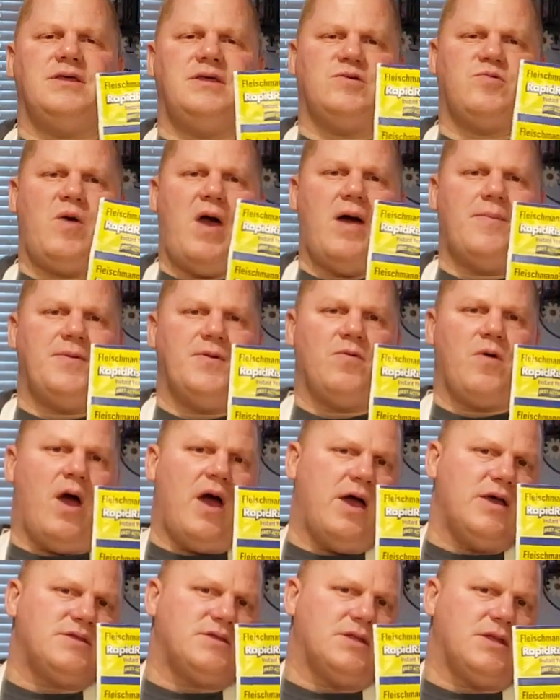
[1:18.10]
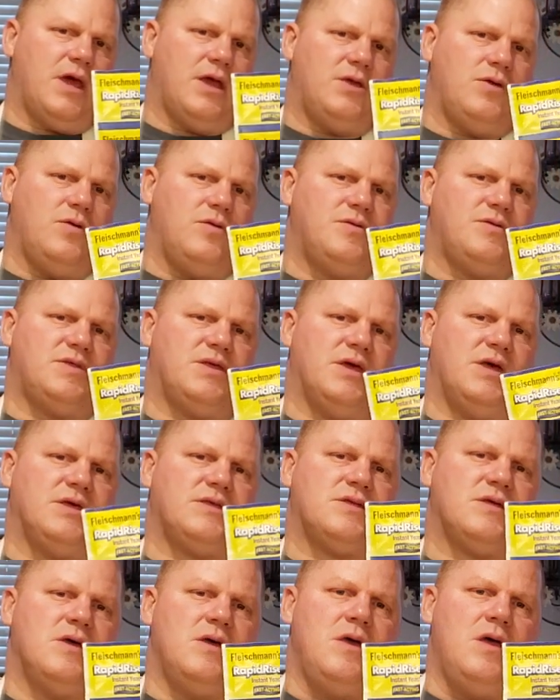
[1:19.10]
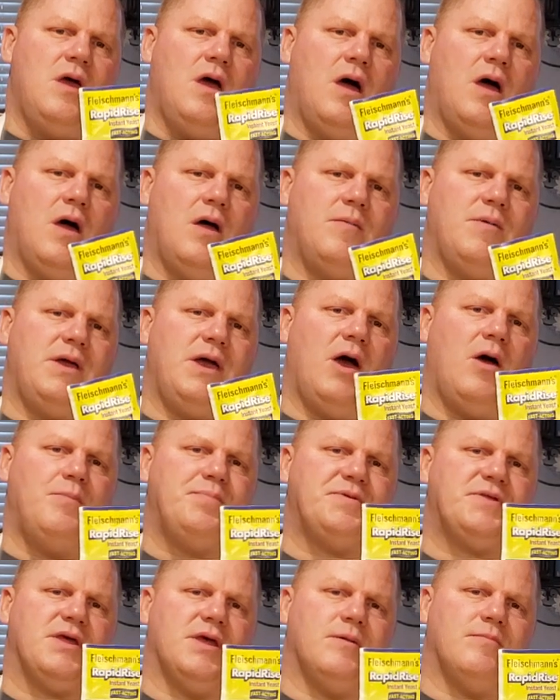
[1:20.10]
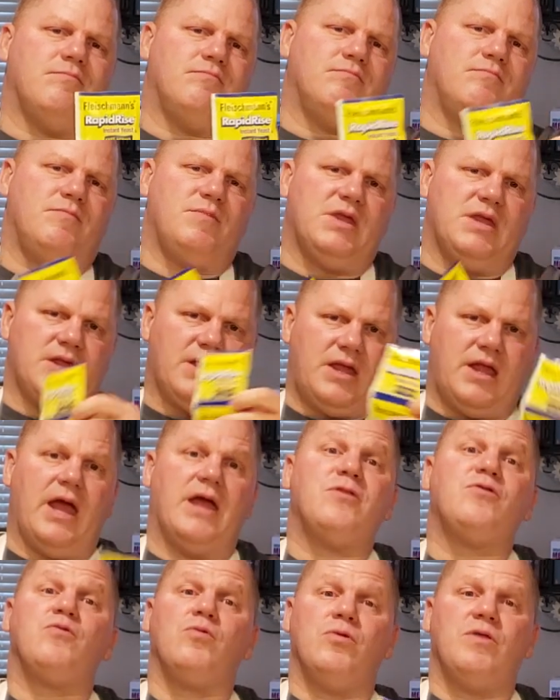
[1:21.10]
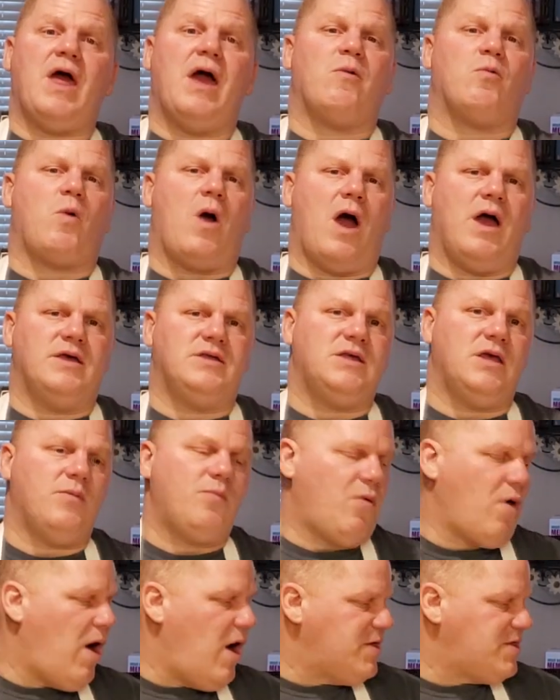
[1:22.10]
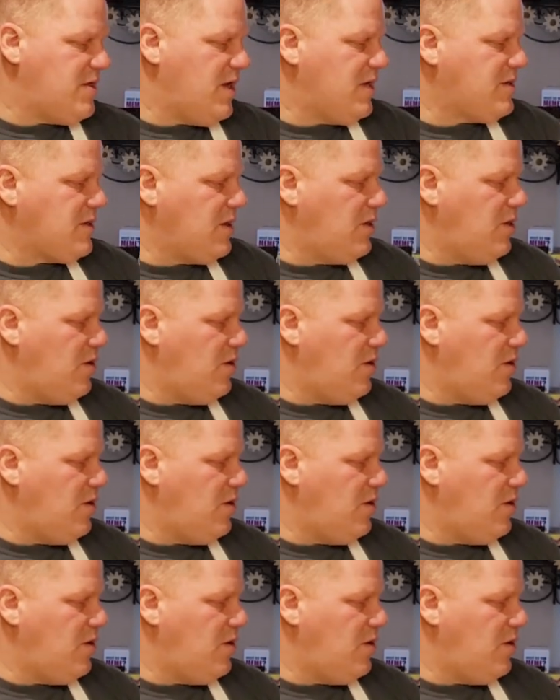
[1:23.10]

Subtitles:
these Rapid Rise, and I use this. It helps it to get through that rising process a